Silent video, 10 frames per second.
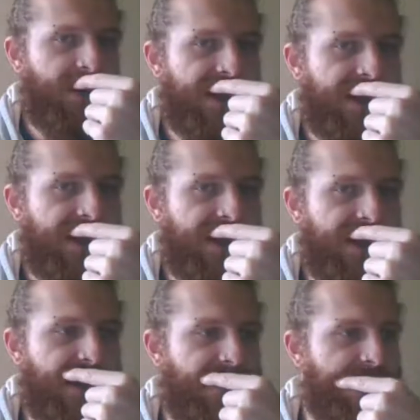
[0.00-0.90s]
questions,
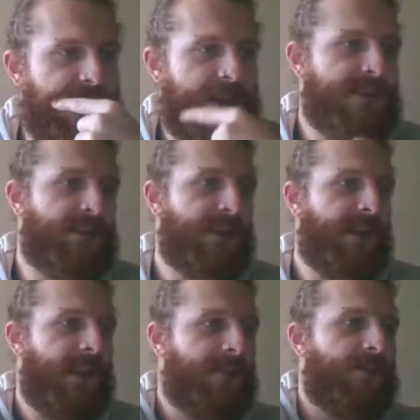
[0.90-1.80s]
but otherwise I'm going
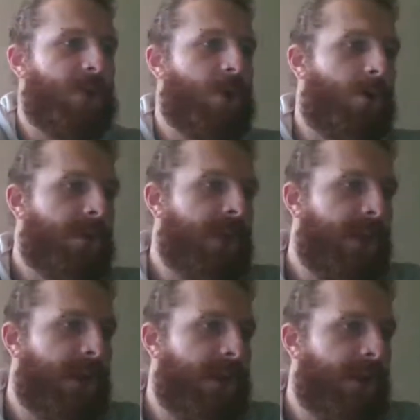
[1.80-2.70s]
to end the recording
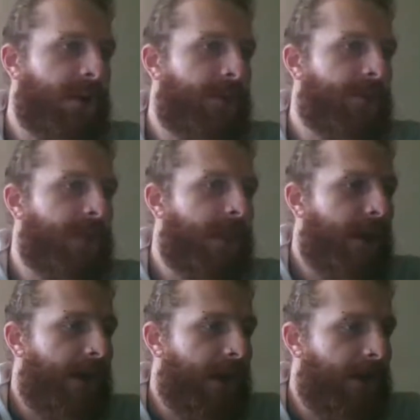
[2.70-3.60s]
here.
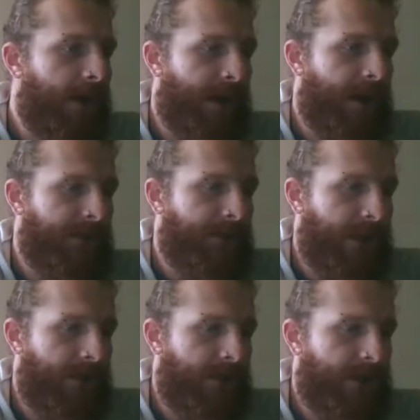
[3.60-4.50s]
Um,
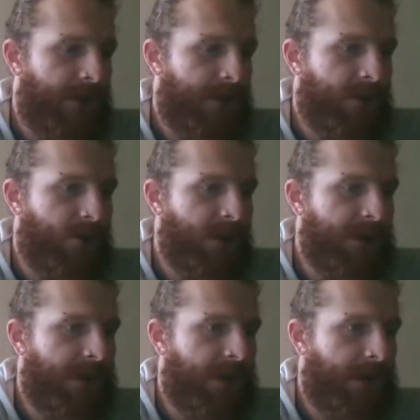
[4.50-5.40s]
and then
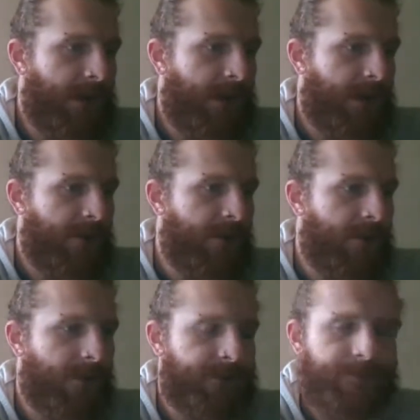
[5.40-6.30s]
we can
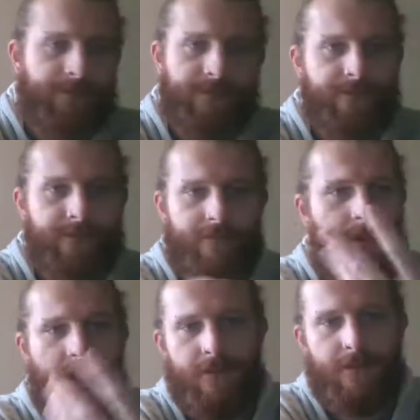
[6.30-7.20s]

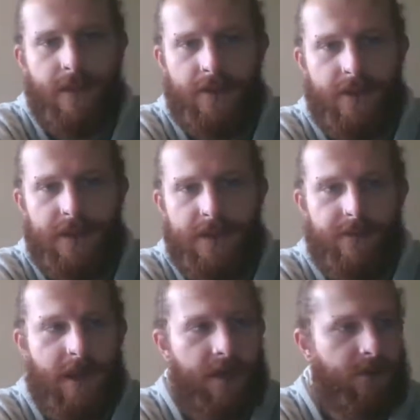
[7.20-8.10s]
yeah, either leave
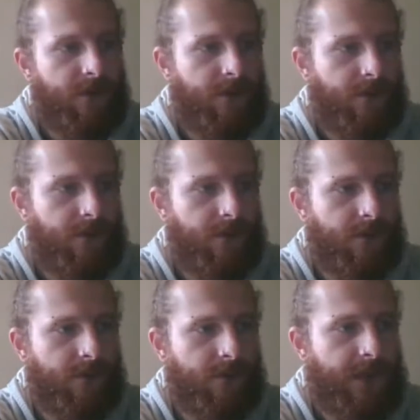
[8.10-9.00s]
now or
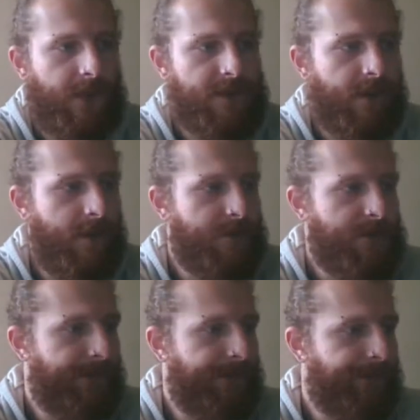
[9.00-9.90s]
take it as it comes.